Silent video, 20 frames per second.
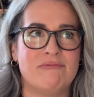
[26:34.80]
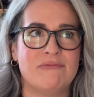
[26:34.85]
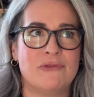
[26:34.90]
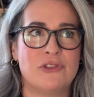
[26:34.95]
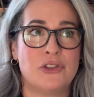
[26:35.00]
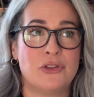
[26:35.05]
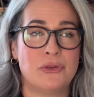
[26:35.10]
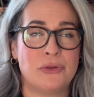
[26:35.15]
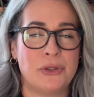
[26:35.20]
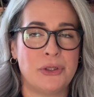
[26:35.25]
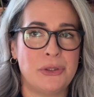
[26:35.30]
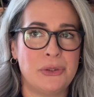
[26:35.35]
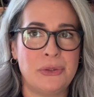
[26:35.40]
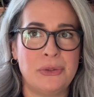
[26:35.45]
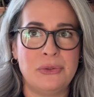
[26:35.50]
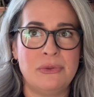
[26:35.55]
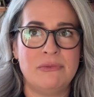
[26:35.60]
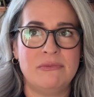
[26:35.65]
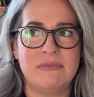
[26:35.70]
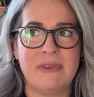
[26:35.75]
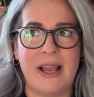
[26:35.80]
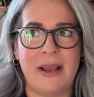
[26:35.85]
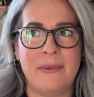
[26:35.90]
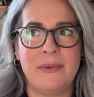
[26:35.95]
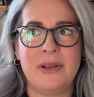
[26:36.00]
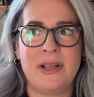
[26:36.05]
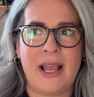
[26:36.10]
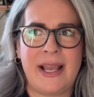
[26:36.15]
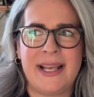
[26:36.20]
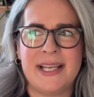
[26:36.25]
true,
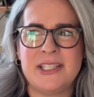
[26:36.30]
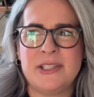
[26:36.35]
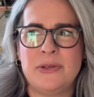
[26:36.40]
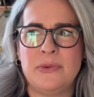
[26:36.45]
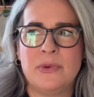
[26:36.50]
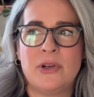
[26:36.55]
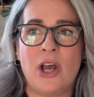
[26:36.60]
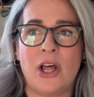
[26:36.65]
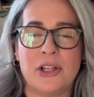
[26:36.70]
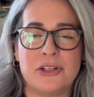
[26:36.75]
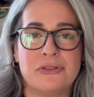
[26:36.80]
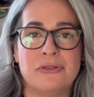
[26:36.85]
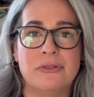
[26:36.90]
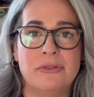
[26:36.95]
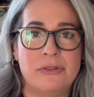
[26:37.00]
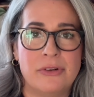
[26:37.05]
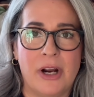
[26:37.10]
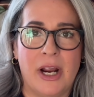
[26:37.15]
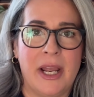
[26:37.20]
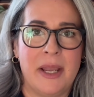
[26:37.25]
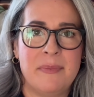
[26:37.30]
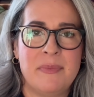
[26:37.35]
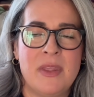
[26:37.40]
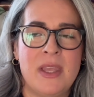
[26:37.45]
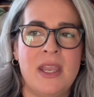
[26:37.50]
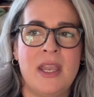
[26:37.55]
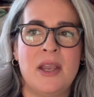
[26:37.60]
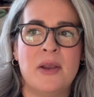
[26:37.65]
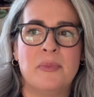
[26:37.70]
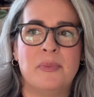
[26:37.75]
I guess you would call it true crime,
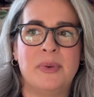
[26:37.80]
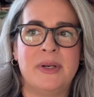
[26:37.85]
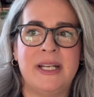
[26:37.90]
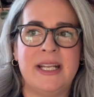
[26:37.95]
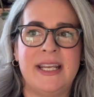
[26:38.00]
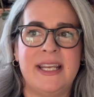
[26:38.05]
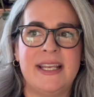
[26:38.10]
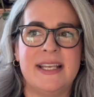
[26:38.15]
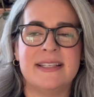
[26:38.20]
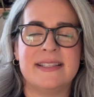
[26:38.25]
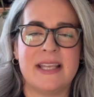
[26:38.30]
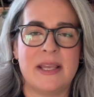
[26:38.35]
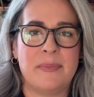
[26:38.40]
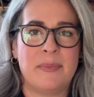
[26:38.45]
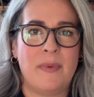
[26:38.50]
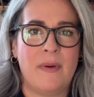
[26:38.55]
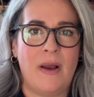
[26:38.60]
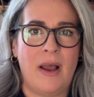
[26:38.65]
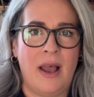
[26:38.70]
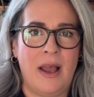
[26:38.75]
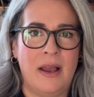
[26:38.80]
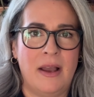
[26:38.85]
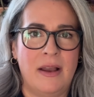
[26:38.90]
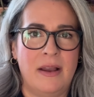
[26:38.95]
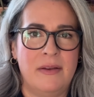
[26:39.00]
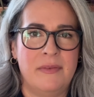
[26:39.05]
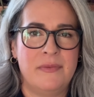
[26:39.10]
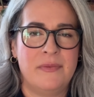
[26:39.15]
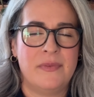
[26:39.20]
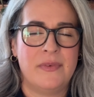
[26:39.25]
but it is
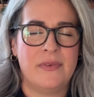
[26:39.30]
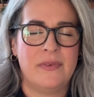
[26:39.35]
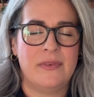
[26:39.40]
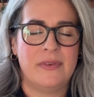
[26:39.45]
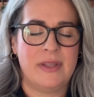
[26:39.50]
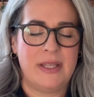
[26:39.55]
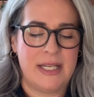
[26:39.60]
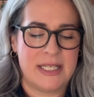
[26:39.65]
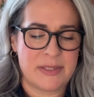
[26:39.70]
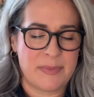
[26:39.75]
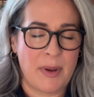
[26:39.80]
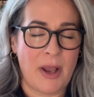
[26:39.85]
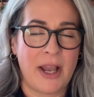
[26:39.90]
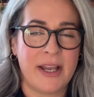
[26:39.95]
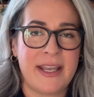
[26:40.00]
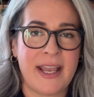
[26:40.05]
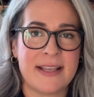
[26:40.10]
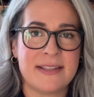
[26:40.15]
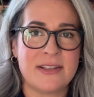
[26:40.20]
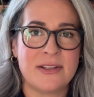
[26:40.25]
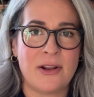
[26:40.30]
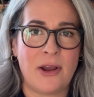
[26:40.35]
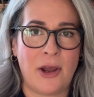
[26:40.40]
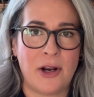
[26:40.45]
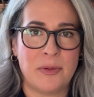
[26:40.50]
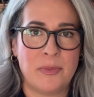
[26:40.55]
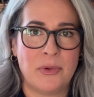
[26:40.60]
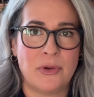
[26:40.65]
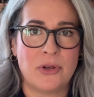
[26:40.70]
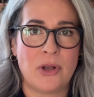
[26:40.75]
a podcast on
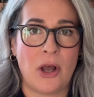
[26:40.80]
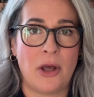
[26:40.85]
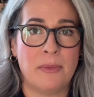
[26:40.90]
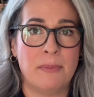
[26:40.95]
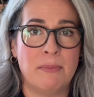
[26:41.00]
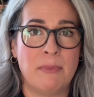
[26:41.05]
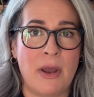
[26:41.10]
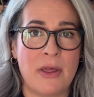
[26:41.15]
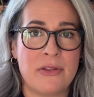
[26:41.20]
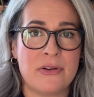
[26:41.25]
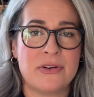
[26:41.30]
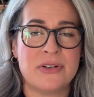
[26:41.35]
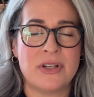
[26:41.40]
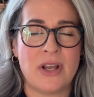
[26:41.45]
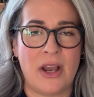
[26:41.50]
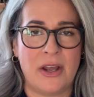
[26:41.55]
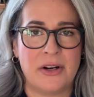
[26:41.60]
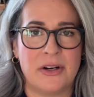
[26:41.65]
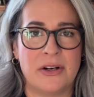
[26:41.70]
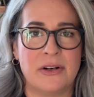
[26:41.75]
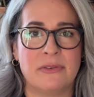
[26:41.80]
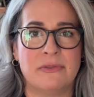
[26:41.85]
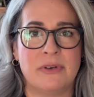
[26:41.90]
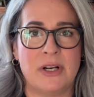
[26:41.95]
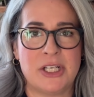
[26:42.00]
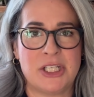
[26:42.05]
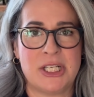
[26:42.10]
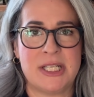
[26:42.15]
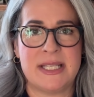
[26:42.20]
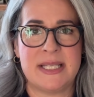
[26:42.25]
Audible called Mother-Daughter
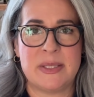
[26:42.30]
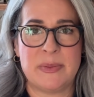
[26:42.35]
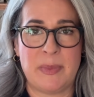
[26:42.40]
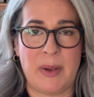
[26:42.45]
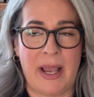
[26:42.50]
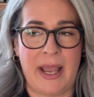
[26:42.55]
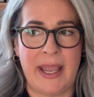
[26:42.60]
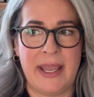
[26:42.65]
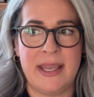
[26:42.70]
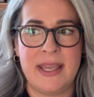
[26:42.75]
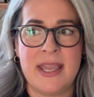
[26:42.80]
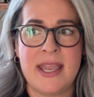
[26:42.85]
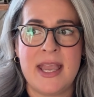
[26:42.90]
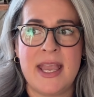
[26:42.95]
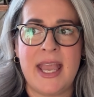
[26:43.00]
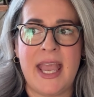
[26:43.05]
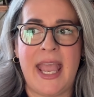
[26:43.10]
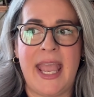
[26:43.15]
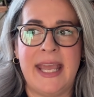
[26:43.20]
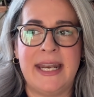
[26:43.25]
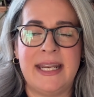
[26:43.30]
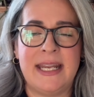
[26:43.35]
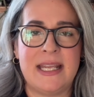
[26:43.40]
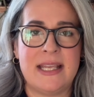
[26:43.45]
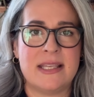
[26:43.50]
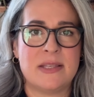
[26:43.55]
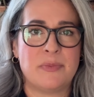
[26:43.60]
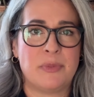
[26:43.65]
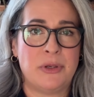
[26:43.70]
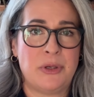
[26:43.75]
Russian Spy, and it
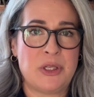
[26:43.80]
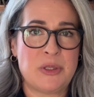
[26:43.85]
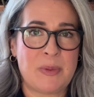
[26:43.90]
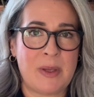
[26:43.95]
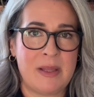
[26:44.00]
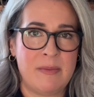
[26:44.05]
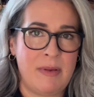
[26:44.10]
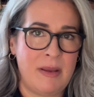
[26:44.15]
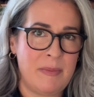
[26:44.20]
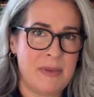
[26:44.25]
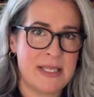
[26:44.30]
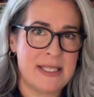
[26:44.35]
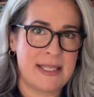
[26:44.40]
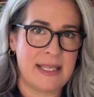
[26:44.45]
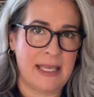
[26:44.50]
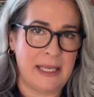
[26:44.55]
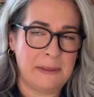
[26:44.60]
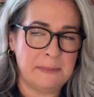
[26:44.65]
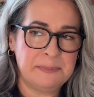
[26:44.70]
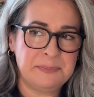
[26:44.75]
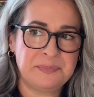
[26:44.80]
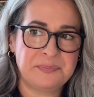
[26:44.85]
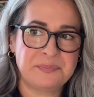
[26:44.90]
is produced by the BBC,